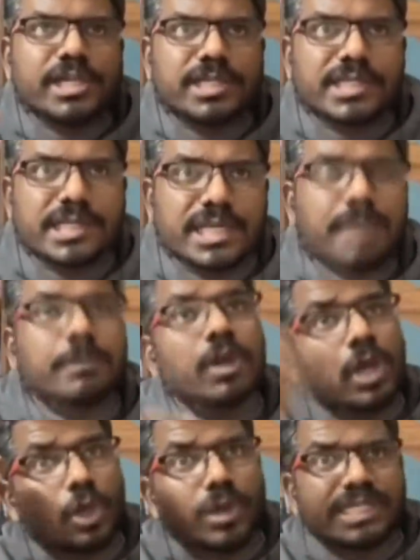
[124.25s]
the system.
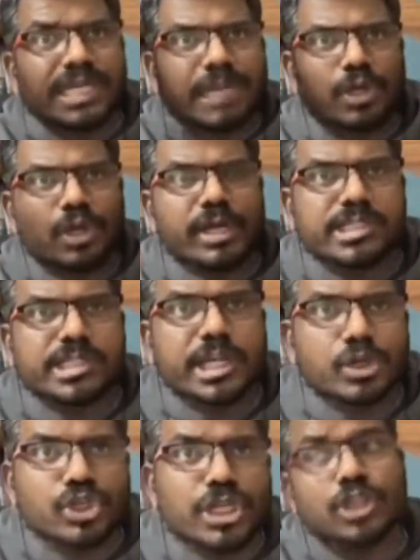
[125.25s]
Go set up your own
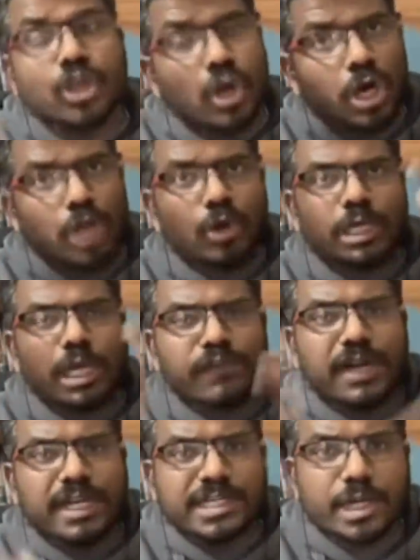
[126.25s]
institutions or go to a
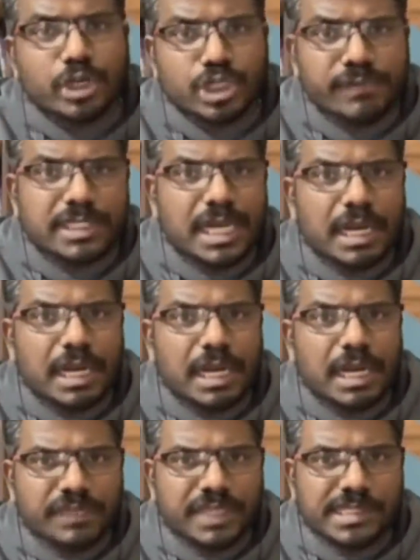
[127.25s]
different institution which allows
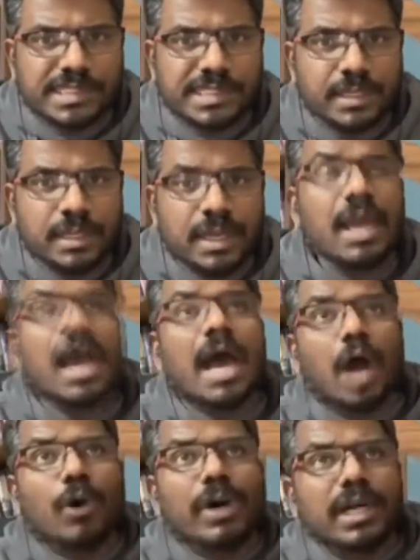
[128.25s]
all of this.
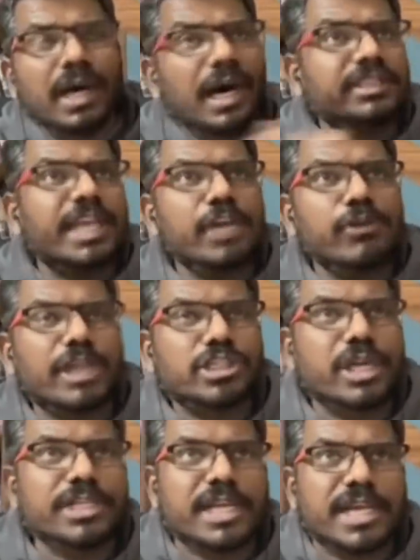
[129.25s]
How on earth can you
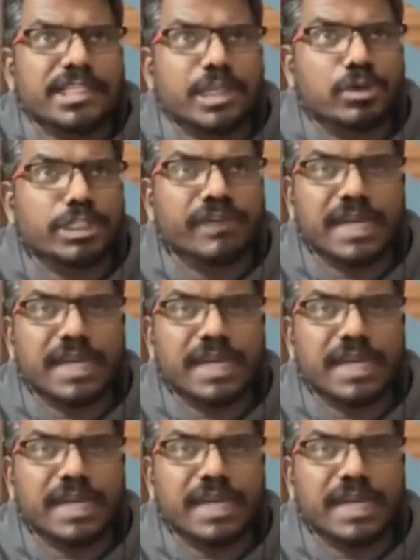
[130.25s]
actually change the rules of an